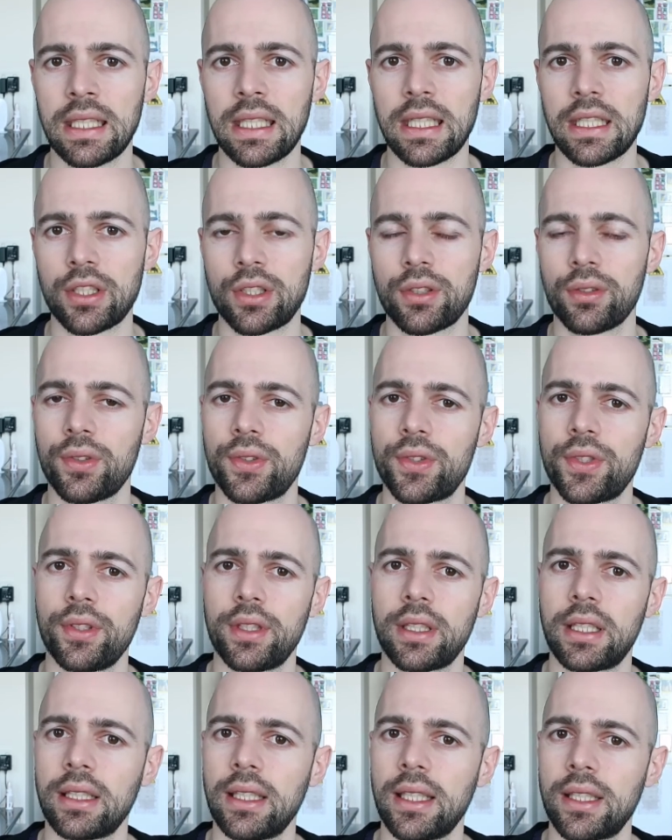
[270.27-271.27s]
a short
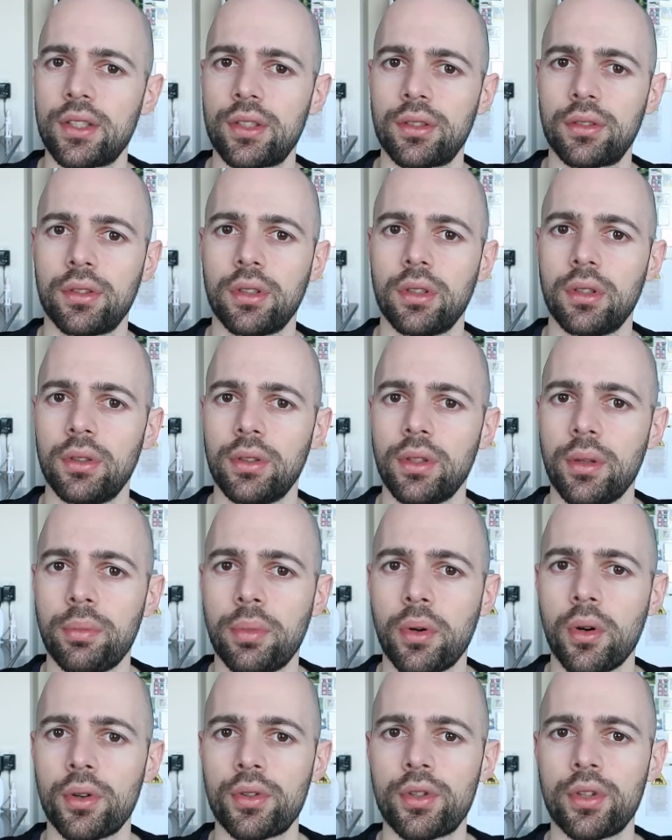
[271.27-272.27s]
story collection called A
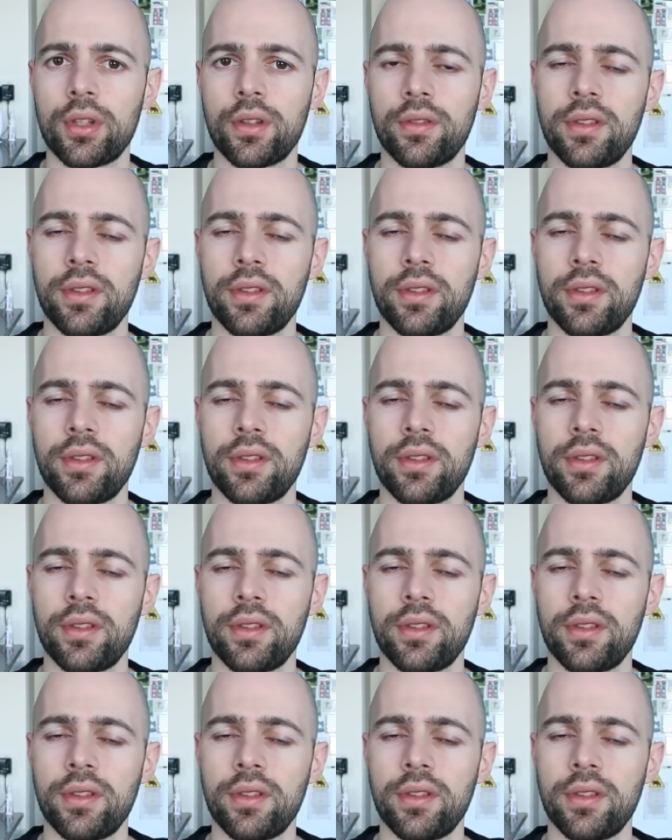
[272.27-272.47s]
Portrait